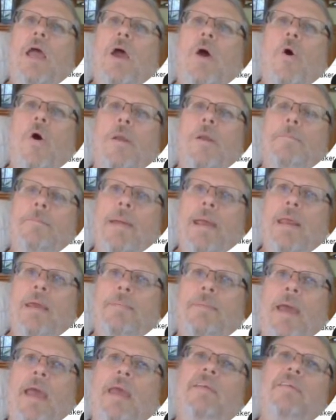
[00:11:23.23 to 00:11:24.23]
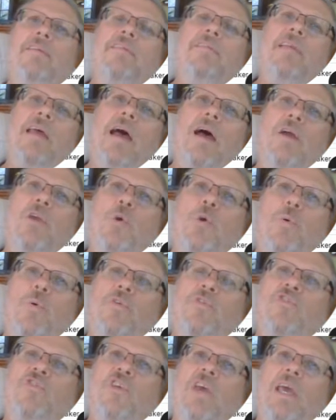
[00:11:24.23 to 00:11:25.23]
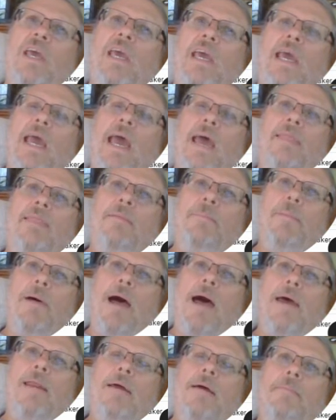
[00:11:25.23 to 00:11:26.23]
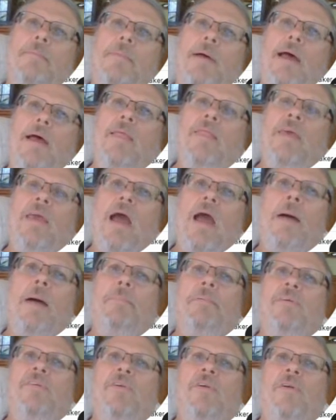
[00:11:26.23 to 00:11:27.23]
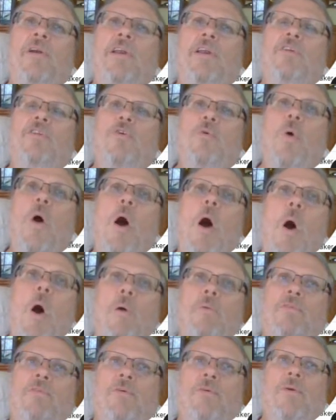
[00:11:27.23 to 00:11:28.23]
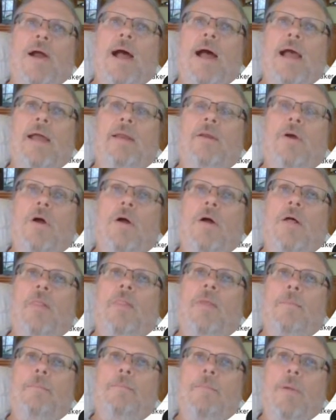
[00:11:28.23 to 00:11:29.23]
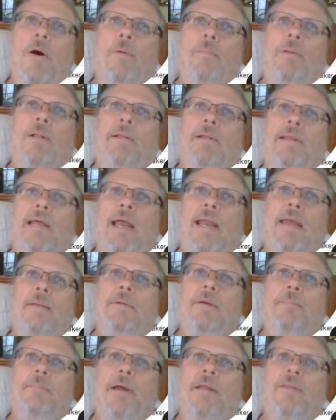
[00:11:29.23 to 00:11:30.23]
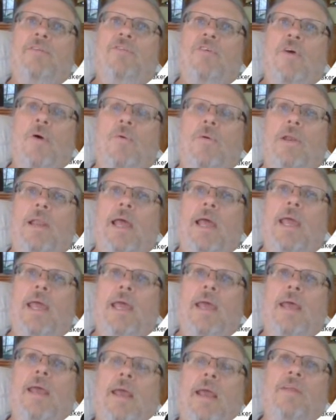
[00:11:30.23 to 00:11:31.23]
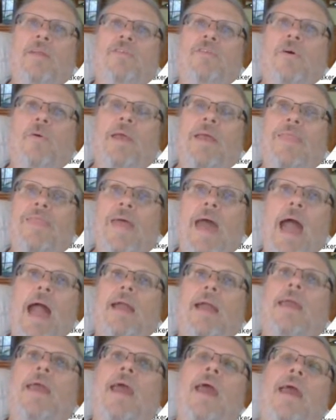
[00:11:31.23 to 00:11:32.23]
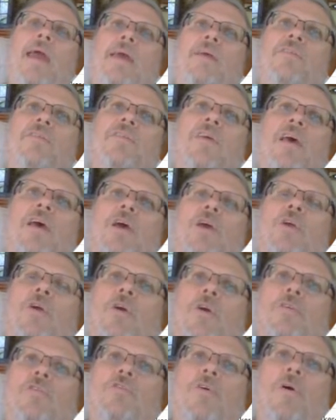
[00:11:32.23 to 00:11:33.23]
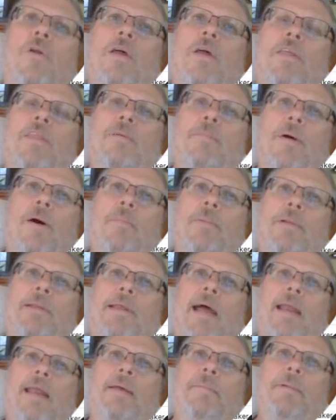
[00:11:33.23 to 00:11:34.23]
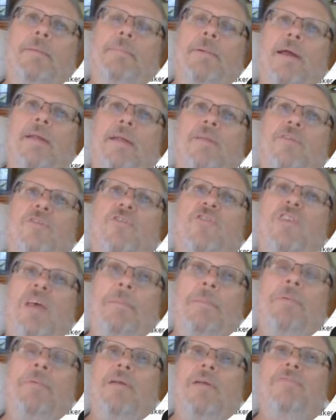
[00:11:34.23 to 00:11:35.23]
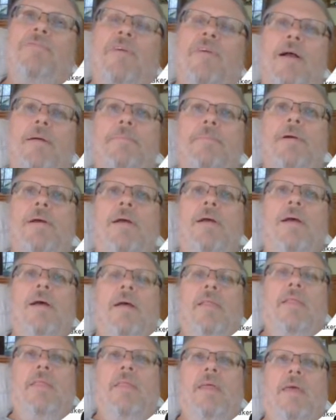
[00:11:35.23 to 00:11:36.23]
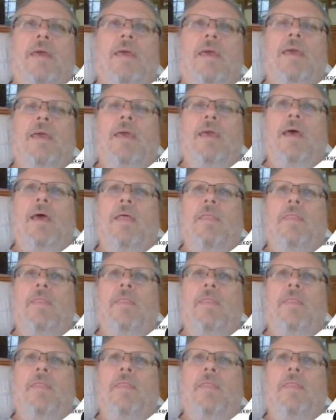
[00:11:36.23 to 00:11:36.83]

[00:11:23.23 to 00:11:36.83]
On many pages now, you will see at the bottom the opportunity to override the mobile dynamic buttons only. And so in that case, you're controlling the mobile dynamic buttons separate from the